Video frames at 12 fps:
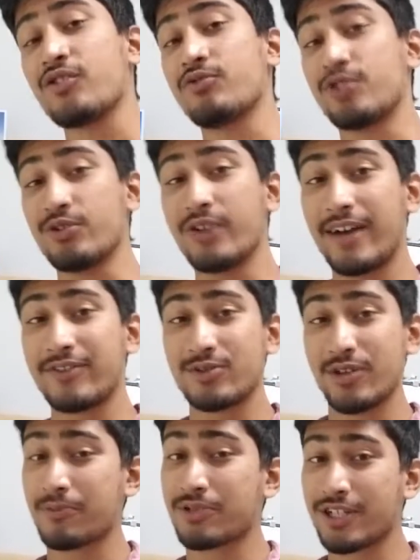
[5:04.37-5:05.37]
you do have a
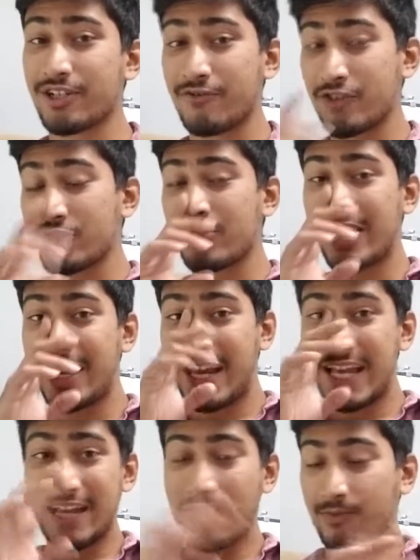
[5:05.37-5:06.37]
20% conversion rate,
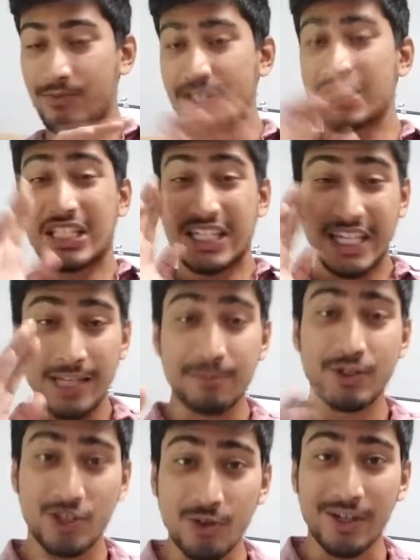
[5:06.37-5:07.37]

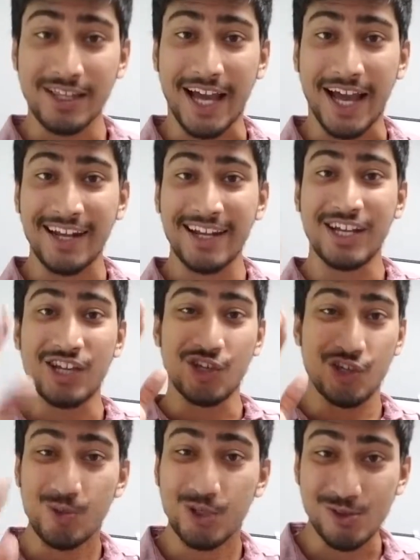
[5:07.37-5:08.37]
keep doing that.
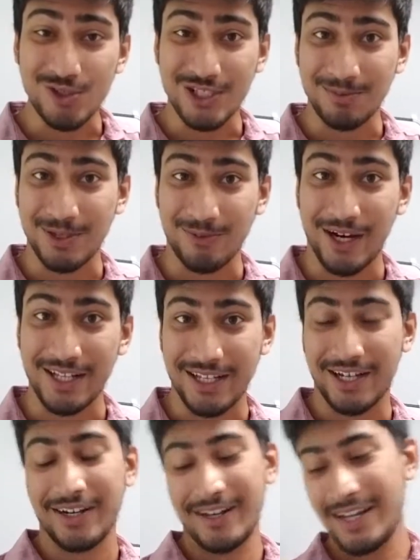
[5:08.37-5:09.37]
You are doing something right
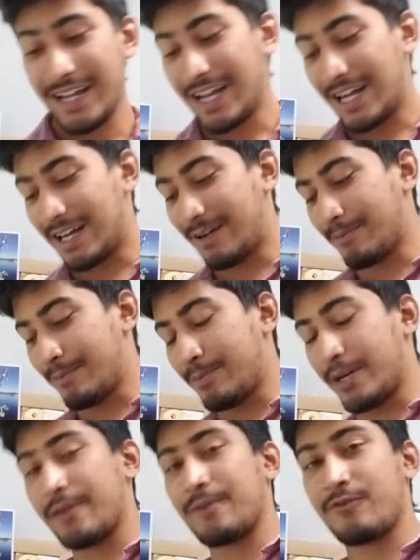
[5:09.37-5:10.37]
there.
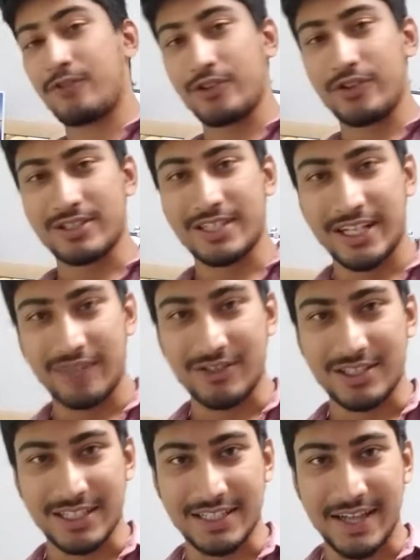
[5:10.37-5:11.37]
But for the sake of
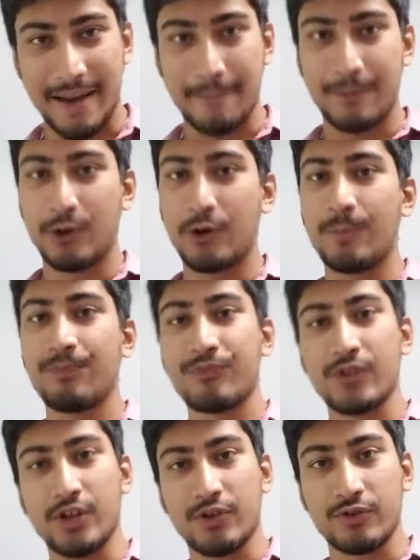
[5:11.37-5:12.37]
this example,
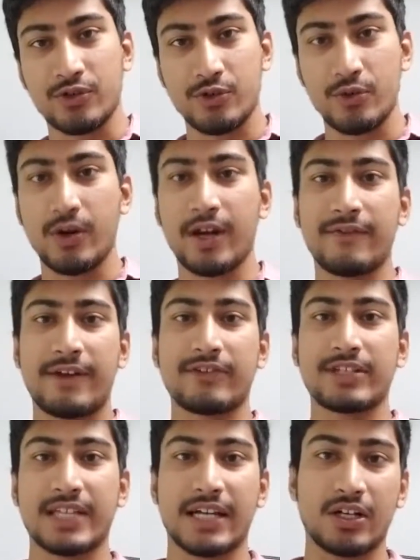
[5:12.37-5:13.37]
2 out of every
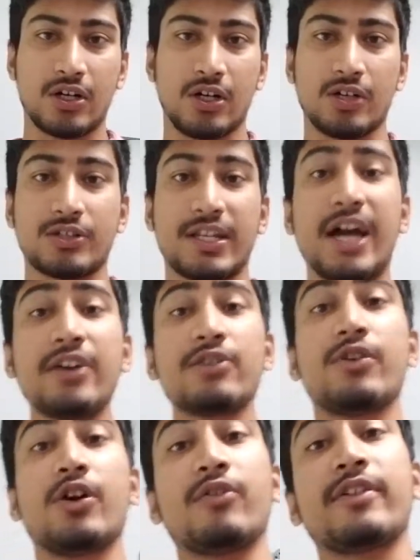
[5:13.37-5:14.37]
10 calls. So now you
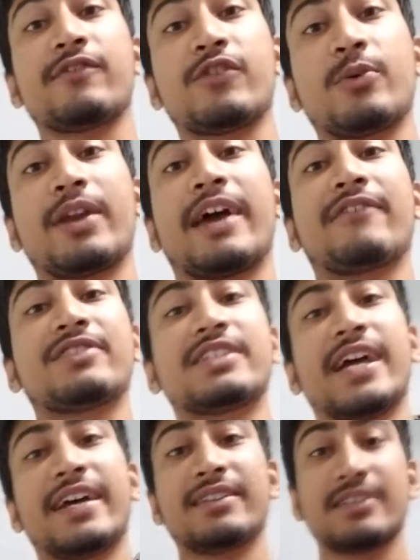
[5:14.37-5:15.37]
know that if you want to have
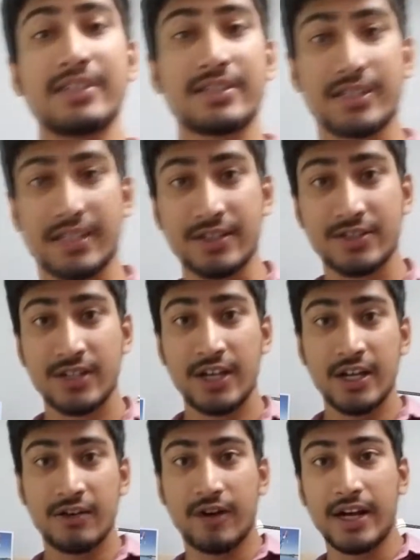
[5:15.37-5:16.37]
10 listings,
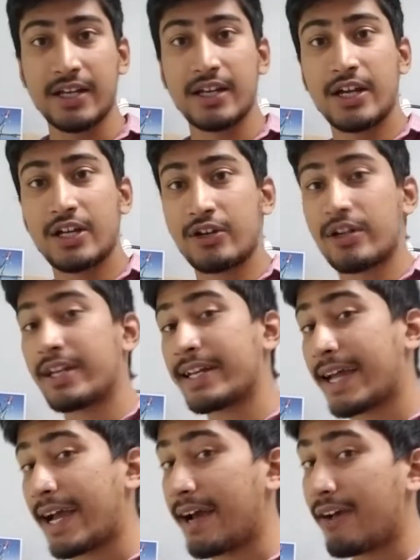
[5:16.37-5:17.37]
right, you're going to need to
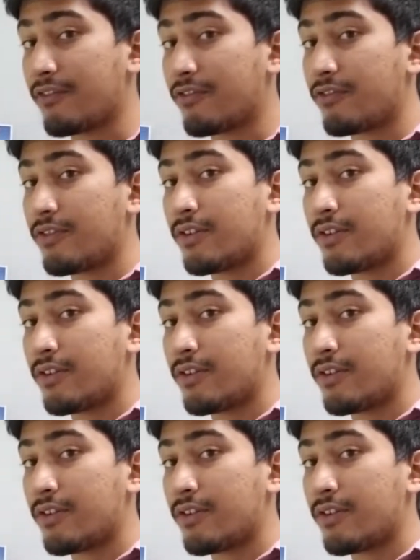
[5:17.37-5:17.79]
have